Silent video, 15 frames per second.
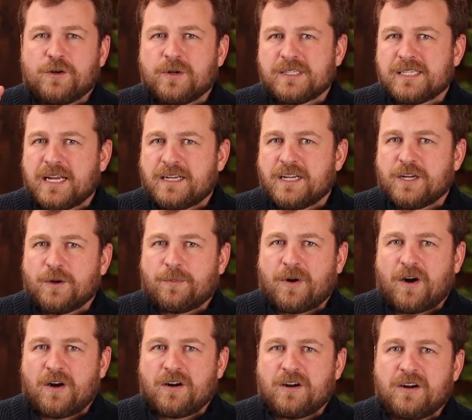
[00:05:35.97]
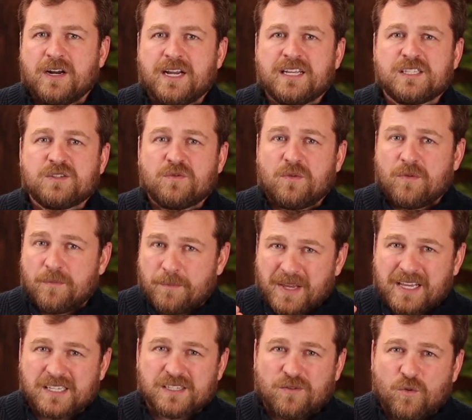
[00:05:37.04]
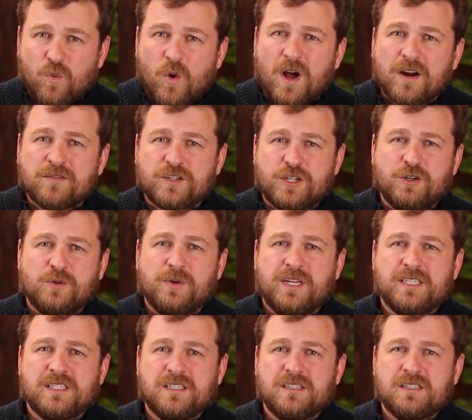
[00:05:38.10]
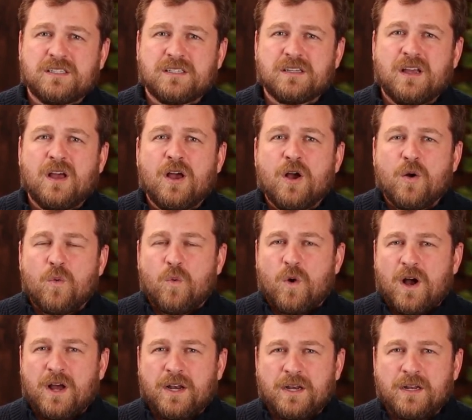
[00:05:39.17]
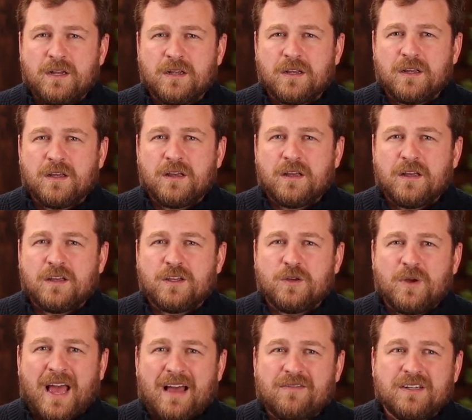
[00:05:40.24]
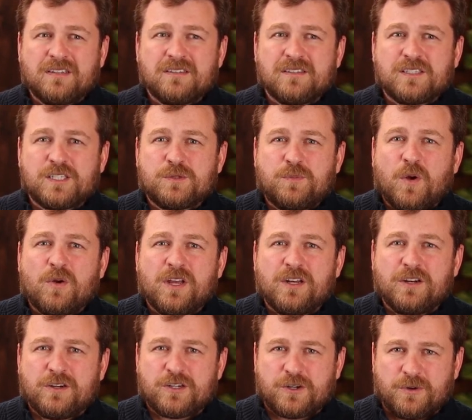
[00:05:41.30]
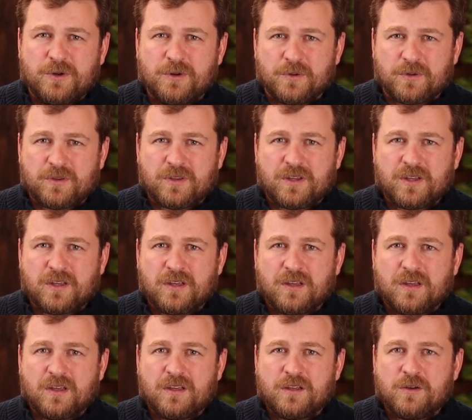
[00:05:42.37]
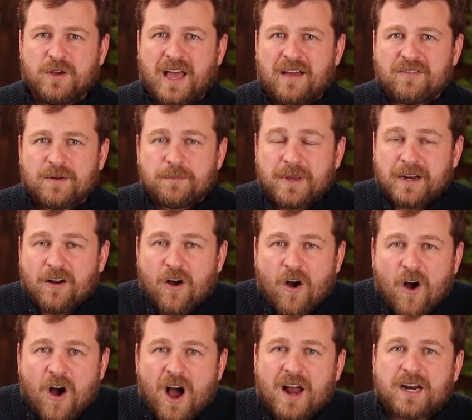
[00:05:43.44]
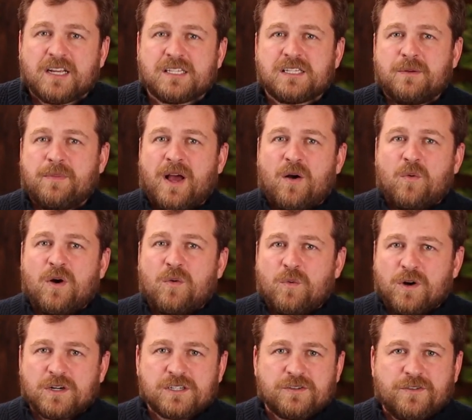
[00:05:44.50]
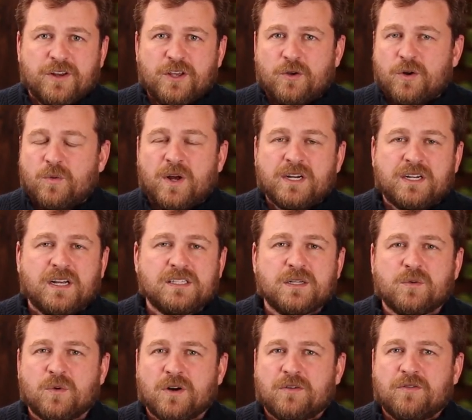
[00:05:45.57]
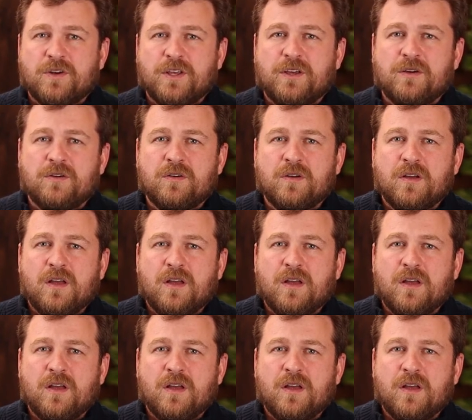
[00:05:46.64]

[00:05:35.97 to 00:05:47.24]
you're resenting your partner, it's because of one of two reasons. One, you haven't spoken your truth. You haven't been honest about what works for you and what doesn't work for you.